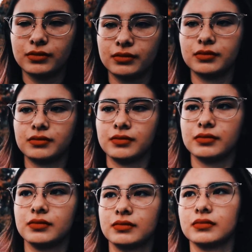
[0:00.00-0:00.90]

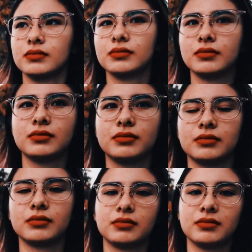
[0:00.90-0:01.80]

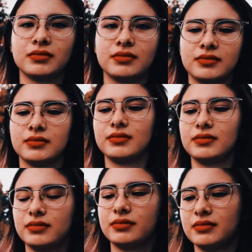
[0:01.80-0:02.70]

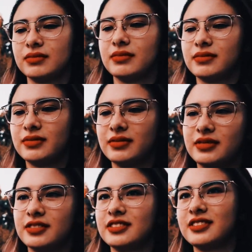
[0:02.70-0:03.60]

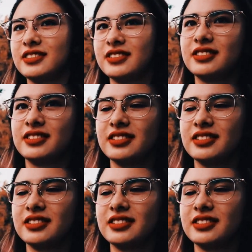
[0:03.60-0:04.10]
The person shown says nothing.